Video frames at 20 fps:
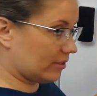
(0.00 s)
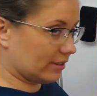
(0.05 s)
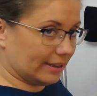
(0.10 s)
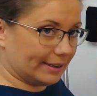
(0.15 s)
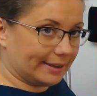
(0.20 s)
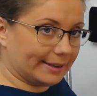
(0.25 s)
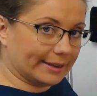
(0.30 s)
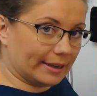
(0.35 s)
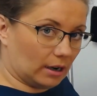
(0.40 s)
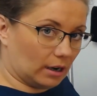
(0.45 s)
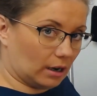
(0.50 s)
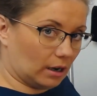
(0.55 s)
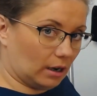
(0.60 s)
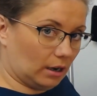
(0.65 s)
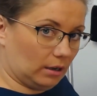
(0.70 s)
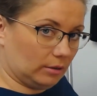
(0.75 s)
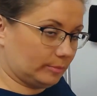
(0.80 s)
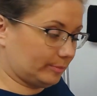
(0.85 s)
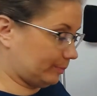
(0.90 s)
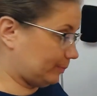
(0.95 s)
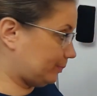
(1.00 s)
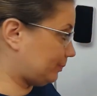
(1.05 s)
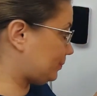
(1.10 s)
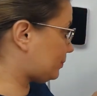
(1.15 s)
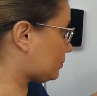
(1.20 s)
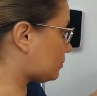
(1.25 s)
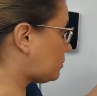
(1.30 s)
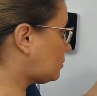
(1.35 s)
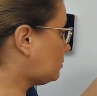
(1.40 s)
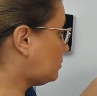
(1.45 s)
the car,
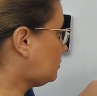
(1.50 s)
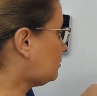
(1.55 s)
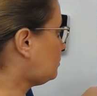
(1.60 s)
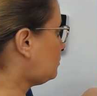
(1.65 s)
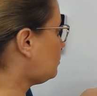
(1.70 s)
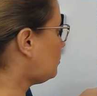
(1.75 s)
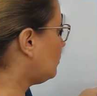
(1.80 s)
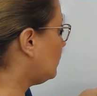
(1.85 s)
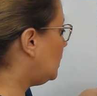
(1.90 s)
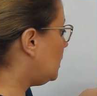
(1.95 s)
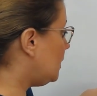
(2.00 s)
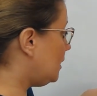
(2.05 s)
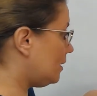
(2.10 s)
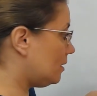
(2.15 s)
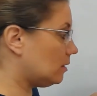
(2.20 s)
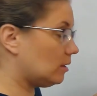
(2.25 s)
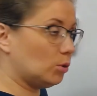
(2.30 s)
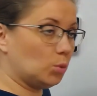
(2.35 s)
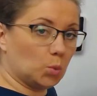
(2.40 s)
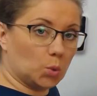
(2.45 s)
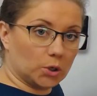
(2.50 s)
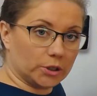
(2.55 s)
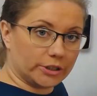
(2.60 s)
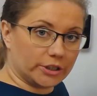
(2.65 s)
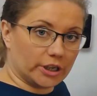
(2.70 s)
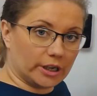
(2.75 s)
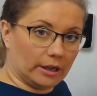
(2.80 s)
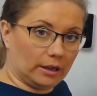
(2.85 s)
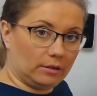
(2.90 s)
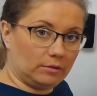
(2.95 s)
in the
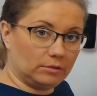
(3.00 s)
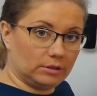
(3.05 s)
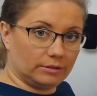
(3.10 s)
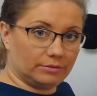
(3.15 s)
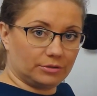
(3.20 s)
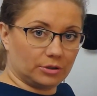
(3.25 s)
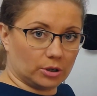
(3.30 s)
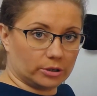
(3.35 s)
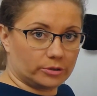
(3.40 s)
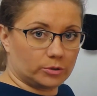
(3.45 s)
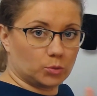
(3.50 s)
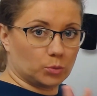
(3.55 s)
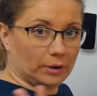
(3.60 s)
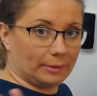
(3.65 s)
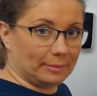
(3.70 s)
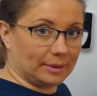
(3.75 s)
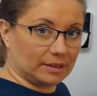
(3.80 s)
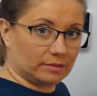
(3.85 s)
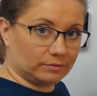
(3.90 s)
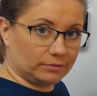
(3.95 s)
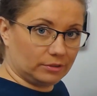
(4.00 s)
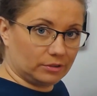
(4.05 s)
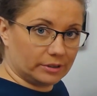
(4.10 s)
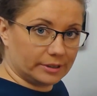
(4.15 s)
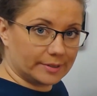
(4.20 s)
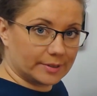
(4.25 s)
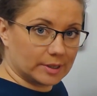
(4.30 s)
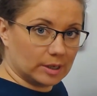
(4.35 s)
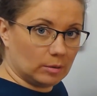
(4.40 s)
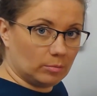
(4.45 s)
water, if you are swimming, for
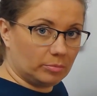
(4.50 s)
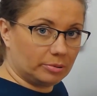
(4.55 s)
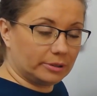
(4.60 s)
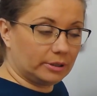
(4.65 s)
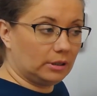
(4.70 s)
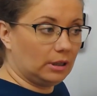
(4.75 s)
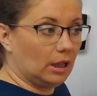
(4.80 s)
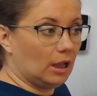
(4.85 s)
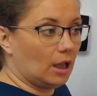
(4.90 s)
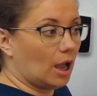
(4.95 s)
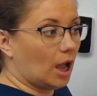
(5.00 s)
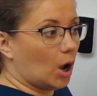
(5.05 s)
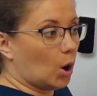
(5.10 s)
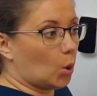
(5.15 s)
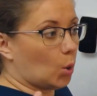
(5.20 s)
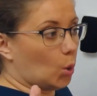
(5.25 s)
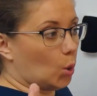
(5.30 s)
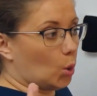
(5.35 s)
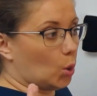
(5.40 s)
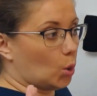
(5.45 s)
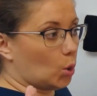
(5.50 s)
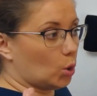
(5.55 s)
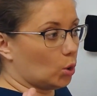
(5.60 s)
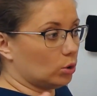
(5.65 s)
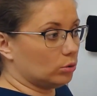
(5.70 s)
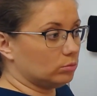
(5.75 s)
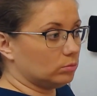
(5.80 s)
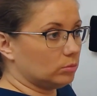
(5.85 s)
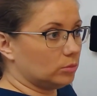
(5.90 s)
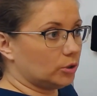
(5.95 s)
example,
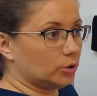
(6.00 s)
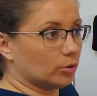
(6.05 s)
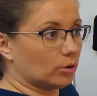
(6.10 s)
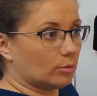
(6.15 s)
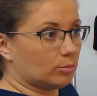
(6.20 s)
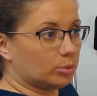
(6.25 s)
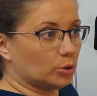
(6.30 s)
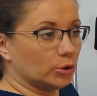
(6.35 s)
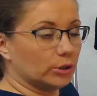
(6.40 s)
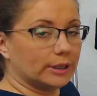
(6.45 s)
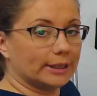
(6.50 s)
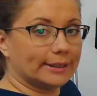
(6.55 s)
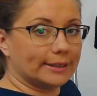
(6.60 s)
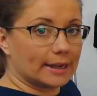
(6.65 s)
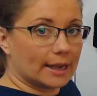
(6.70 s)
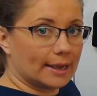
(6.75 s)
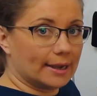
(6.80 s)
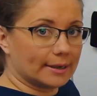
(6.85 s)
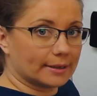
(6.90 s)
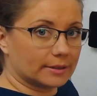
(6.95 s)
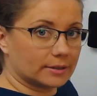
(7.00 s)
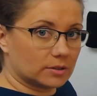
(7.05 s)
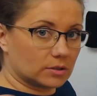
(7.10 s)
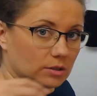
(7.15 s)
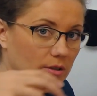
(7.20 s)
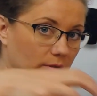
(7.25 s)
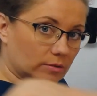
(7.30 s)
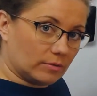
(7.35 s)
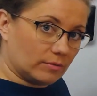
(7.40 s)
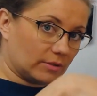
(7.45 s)
or you are boiling eggs,
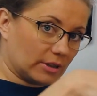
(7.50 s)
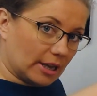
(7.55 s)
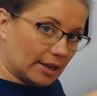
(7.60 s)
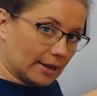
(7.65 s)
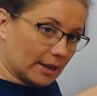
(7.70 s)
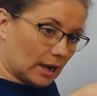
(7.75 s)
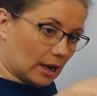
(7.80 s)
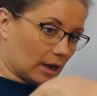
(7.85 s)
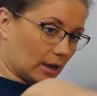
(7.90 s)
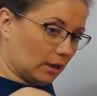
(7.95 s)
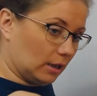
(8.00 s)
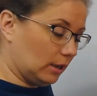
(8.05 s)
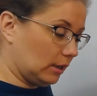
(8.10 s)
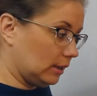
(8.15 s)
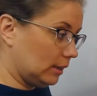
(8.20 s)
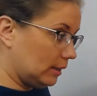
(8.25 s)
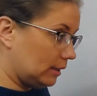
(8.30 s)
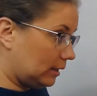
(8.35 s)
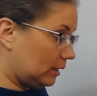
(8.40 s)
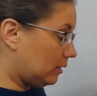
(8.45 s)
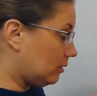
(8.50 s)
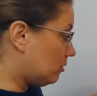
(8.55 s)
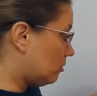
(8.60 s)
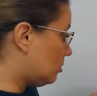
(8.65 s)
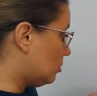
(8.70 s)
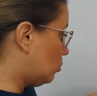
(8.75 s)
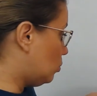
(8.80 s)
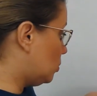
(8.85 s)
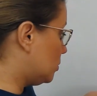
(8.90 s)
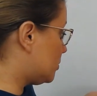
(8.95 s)
they are in
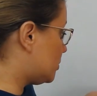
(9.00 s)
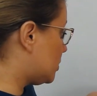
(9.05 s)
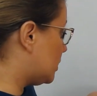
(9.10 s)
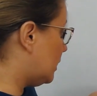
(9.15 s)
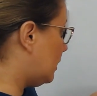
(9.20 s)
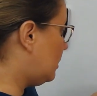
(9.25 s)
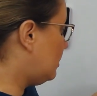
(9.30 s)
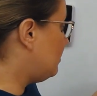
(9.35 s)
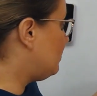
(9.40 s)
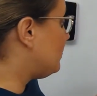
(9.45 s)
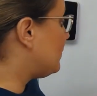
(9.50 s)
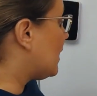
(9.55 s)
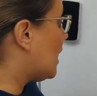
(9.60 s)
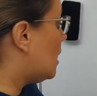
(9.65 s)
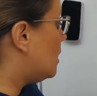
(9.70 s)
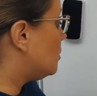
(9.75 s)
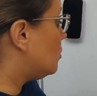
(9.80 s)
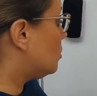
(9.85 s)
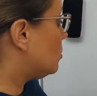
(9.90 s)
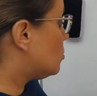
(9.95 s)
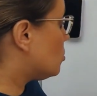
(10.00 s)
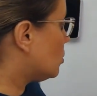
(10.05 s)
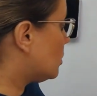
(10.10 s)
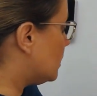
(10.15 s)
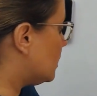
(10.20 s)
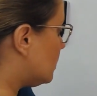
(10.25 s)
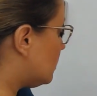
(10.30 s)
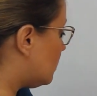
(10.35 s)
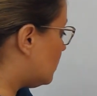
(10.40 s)
the water. You're talking